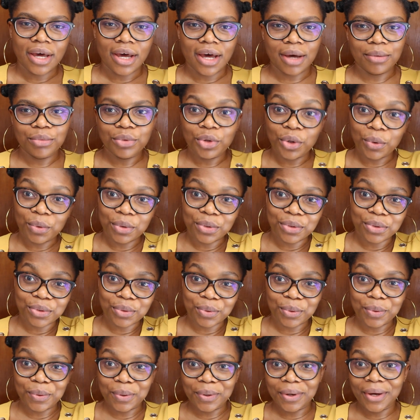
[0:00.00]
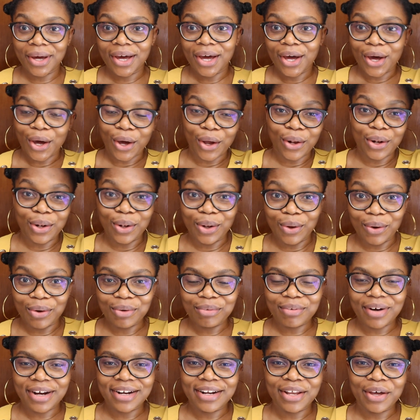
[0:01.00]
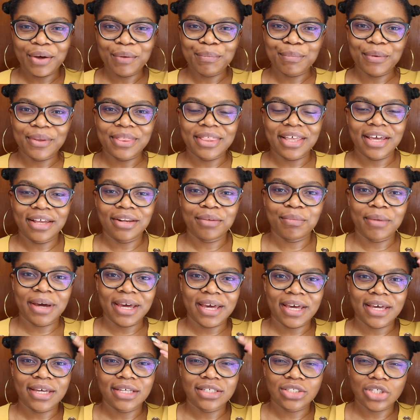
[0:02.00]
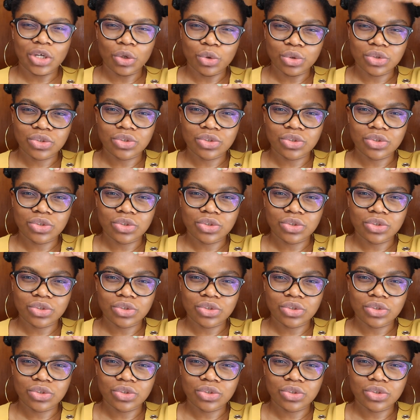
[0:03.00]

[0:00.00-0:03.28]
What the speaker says: I'm going through a lot right now, but then my hair is